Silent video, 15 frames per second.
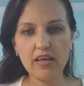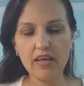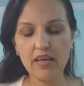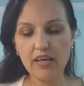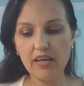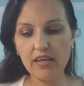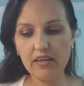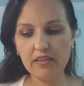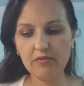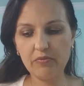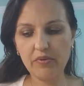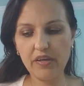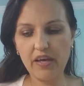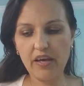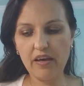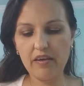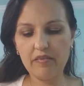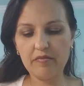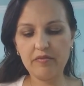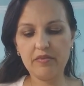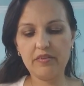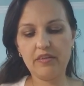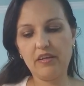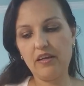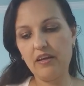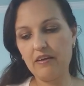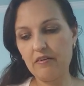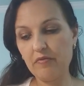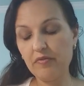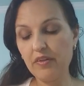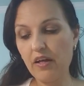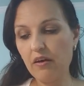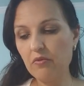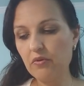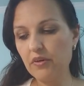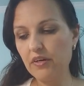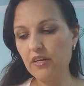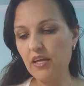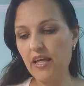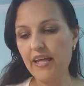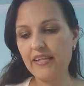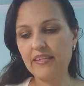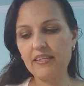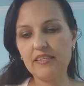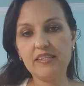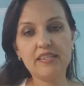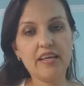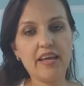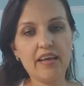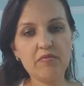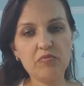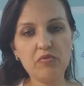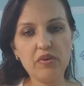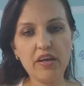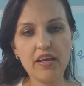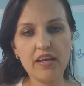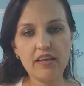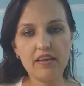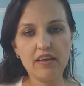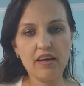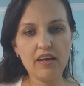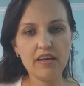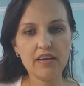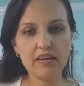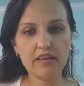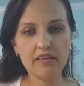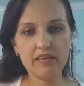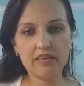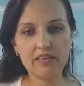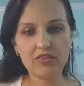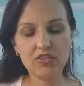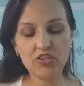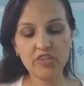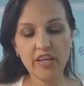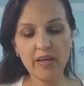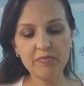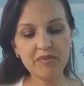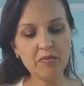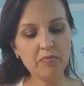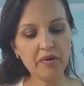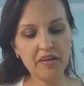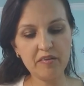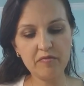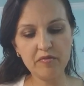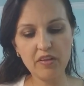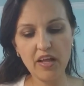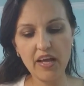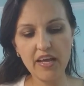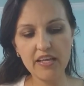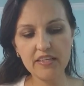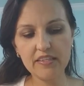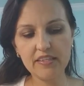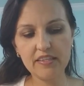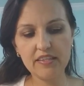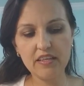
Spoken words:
And we have our flower. The same way I shaped the butterflies.